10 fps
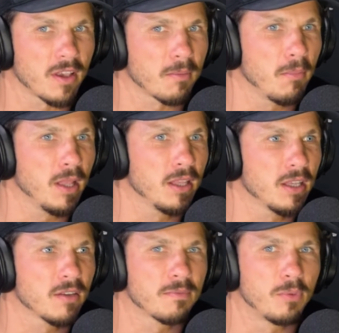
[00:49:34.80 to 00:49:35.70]
like
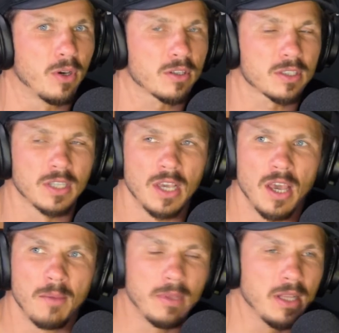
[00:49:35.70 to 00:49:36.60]
million of books
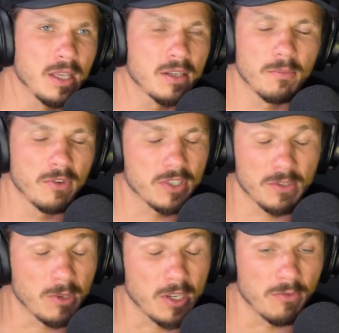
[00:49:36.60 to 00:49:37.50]
million books
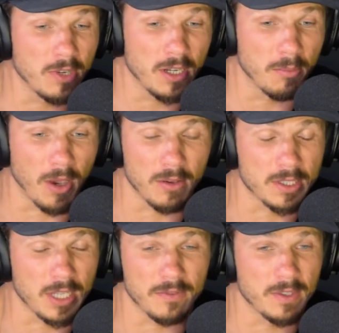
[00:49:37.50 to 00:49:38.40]
we can read about
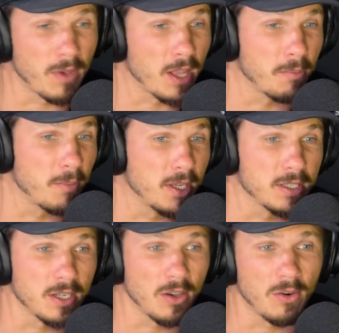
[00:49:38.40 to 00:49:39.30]
self
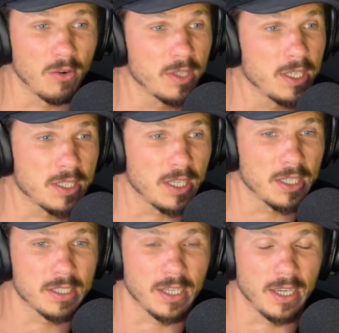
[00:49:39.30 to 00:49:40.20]
development and all these
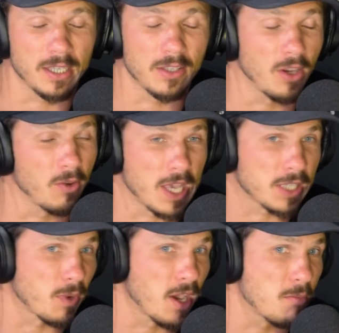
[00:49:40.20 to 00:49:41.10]
things. Like you know,
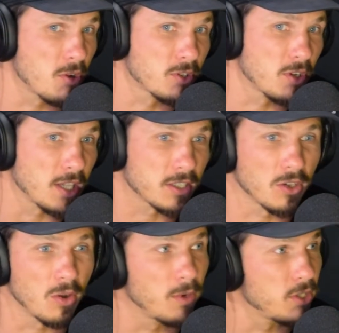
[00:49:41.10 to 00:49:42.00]
that's why I'm also
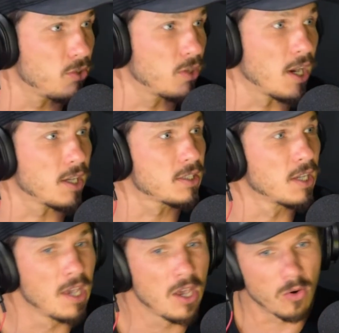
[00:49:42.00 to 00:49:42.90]
asking always you guys
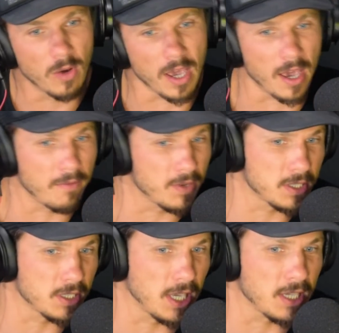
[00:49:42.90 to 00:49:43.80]
who I have
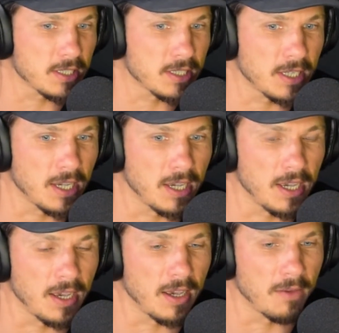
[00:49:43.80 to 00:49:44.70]
as a guest uh,
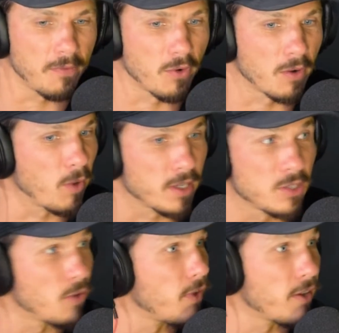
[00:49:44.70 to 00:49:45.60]
uh, for what is
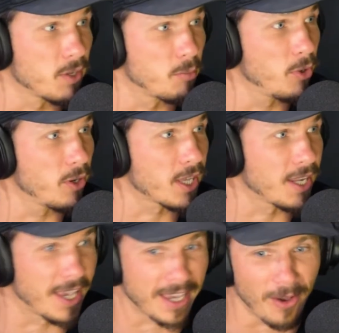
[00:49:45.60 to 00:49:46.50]
your favorite book. Mm-hmm. And
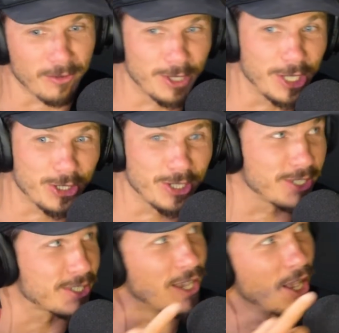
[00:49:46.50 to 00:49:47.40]
like mm-hmm. I was literally just